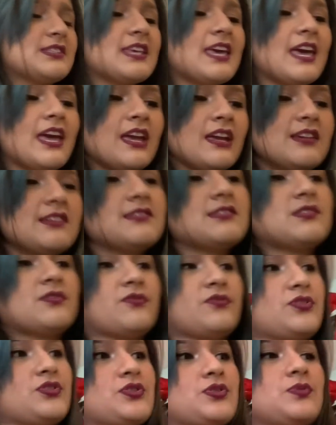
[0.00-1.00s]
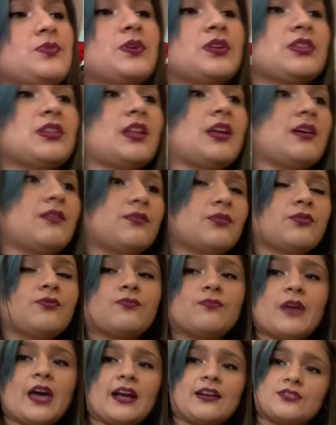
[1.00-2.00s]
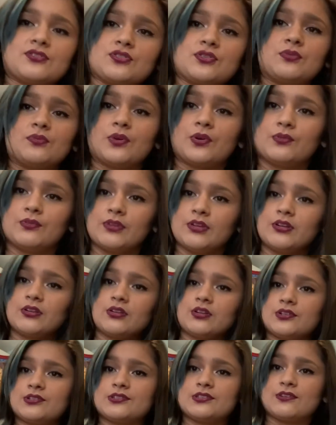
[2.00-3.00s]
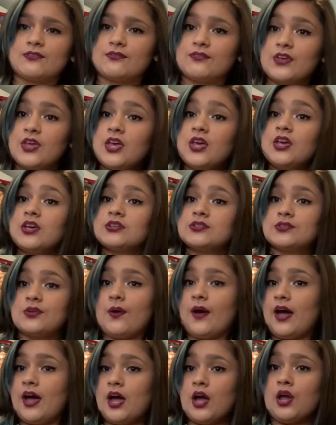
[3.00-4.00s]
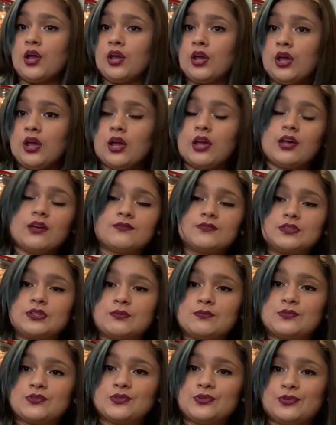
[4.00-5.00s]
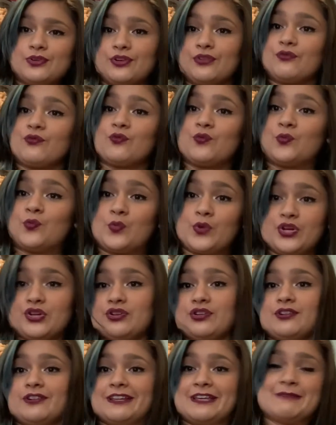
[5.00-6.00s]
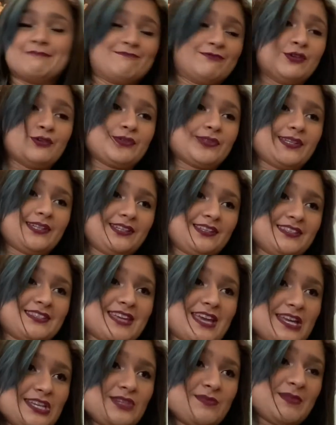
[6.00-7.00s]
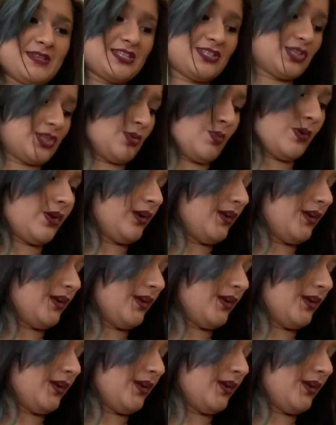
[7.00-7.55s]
Egg is the first word that I ever actually wrote in cursive, so I have some sort of weird emotional attachment to the word